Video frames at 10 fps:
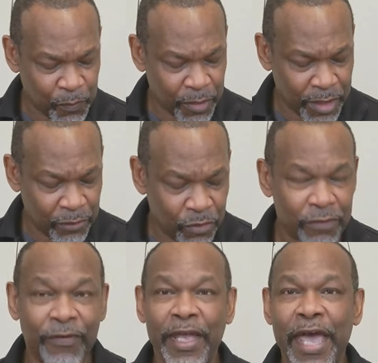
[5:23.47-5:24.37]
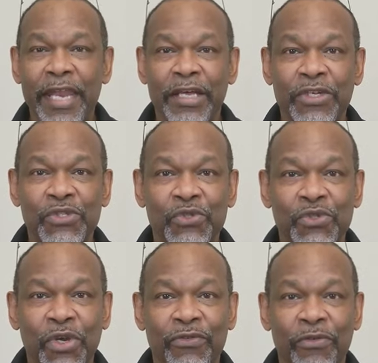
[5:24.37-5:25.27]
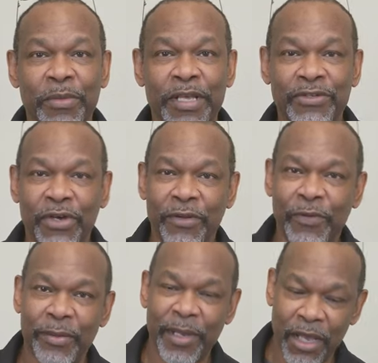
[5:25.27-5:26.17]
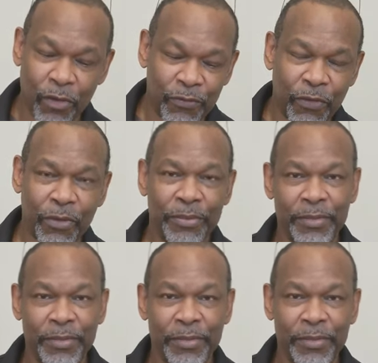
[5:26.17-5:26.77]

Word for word: I don't know if adding additional sugar for me is going to really be helpful.